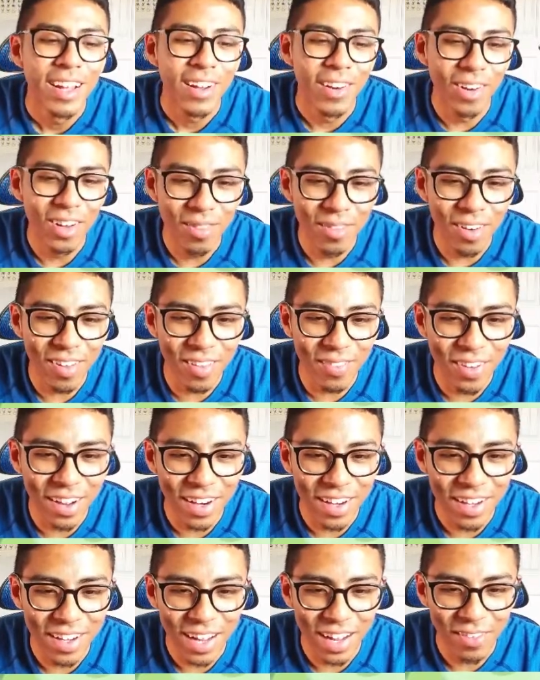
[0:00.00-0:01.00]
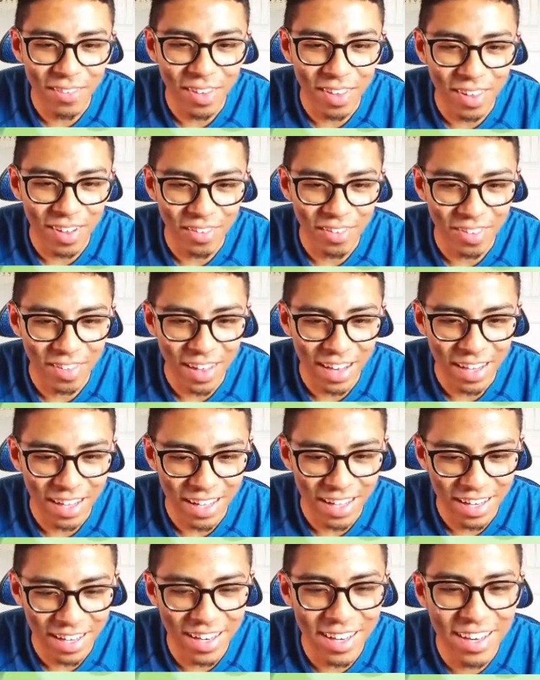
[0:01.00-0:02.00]
Olimar's about to die if he touches that
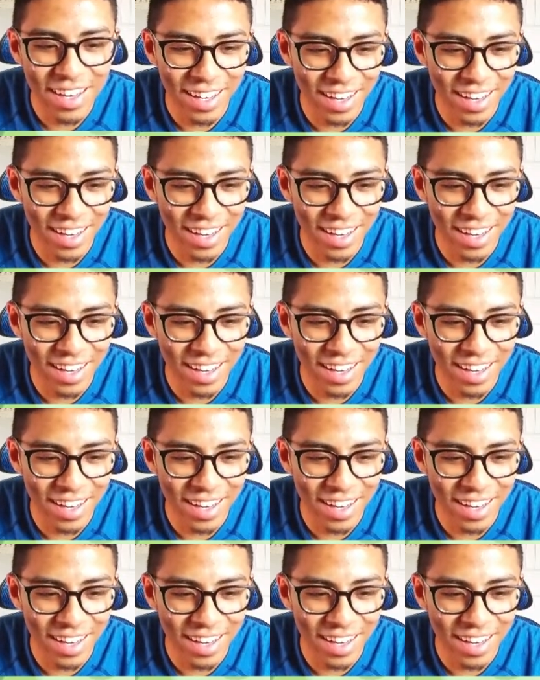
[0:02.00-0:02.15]
again.